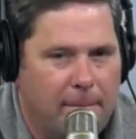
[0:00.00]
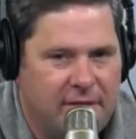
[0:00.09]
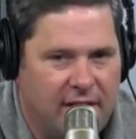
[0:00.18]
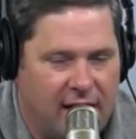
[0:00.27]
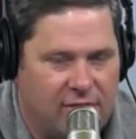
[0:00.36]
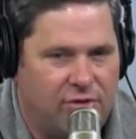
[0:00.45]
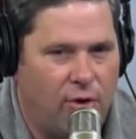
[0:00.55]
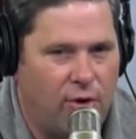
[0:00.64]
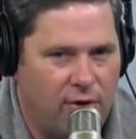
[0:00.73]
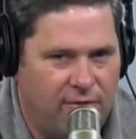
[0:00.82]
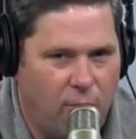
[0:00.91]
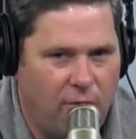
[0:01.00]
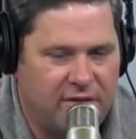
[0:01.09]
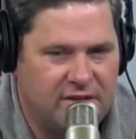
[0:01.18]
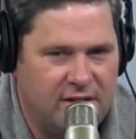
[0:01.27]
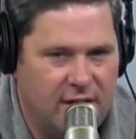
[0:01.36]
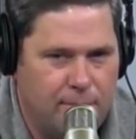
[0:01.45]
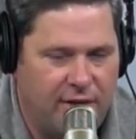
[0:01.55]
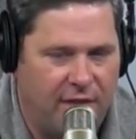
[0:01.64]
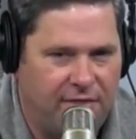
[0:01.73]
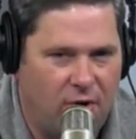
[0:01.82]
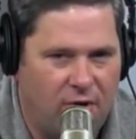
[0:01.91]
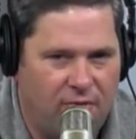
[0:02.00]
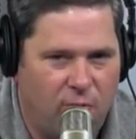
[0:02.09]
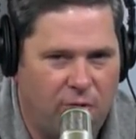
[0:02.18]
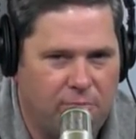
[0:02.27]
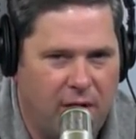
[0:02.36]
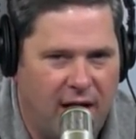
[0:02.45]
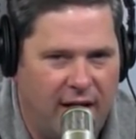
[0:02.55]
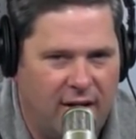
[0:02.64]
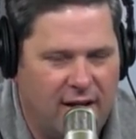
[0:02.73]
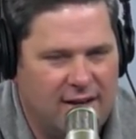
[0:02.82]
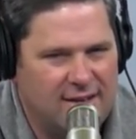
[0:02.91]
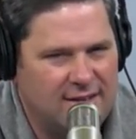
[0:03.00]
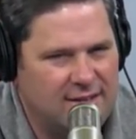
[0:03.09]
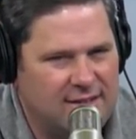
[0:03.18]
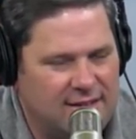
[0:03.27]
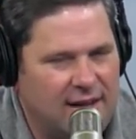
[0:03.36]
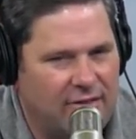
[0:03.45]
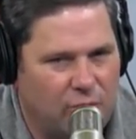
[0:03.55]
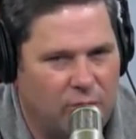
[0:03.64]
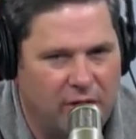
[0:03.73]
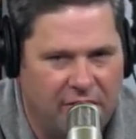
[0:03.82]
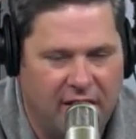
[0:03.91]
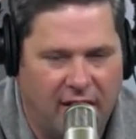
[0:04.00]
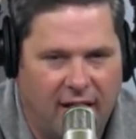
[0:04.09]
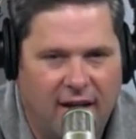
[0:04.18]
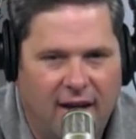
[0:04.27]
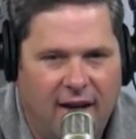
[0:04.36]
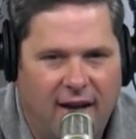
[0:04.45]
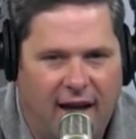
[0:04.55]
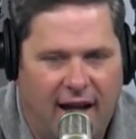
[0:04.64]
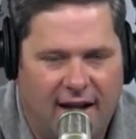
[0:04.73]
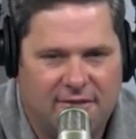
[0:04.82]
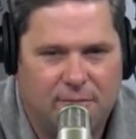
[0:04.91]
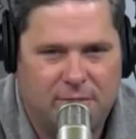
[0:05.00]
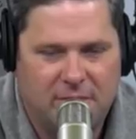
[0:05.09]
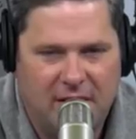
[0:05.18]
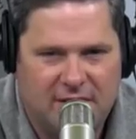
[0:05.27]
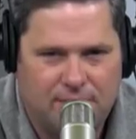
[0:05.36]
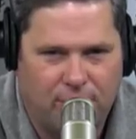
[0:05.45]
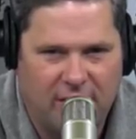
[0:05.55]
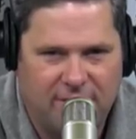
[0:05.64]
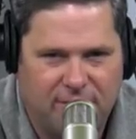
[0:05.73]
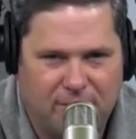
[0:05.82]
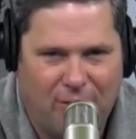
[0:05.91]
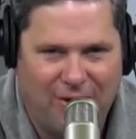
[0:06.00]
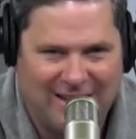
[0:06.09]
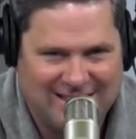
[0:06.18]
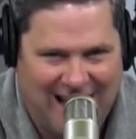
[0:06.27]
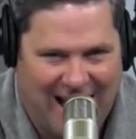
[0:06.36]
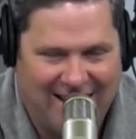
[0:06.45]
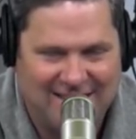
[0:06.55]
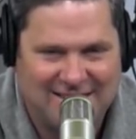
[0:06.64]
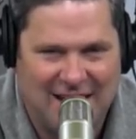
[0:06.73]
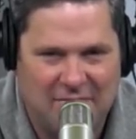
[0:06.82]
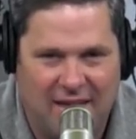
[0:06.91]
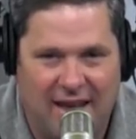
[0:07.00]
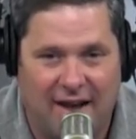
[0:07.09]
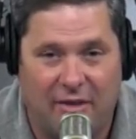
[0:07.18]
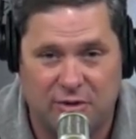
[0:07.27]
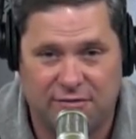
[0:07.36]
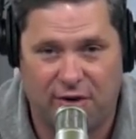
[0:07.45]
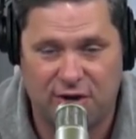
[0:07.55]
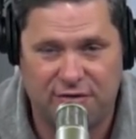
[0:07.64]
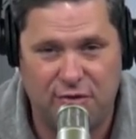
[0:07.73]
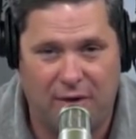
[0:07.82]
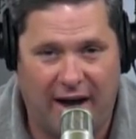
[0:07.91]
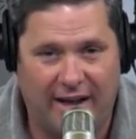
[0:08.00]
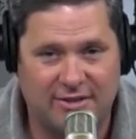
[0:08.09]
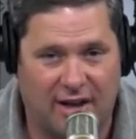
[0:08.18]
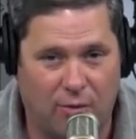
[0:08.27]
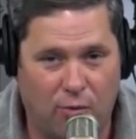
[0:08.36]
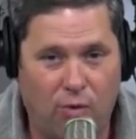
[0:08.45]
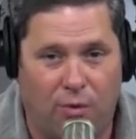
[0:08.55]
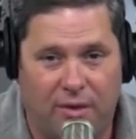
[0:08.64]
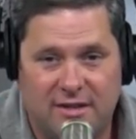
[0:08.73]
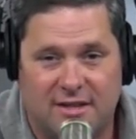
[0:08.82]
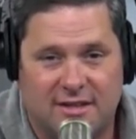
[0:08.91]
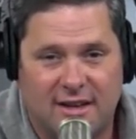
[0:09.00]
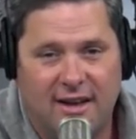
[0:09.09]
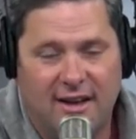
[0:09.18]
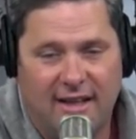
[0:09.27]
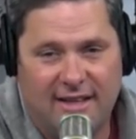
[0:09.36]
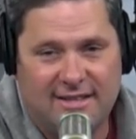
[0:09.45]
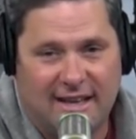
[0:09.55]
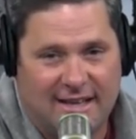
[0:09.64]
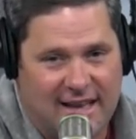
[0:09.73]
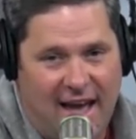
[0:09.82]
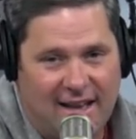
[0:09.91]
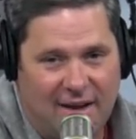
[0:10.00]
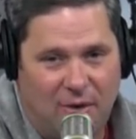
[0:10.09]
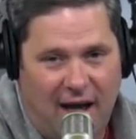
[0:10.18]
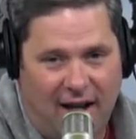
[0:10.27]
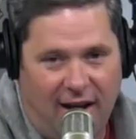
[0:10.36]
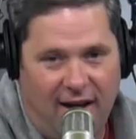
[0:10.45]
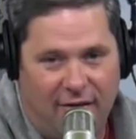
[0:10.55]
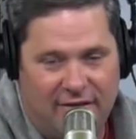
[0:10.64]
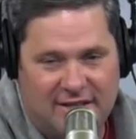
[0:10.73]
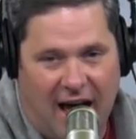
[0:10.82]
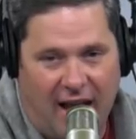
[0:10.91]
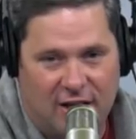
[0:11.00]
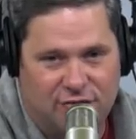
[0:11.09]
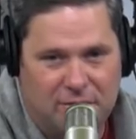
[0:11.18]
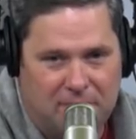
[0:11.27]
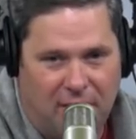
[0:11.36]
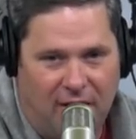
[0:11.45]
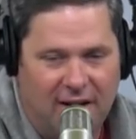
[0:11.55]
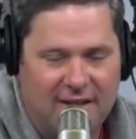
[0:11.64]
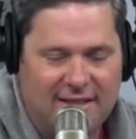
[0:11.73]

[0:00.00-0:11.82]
But then like third or fourth sip or that third or fourth bite, you're like, oh, this is not the real thing. And to me, spring football is kind of the same thing. Of those first few bites are like, whoa, this is exactly what I love. This is college football.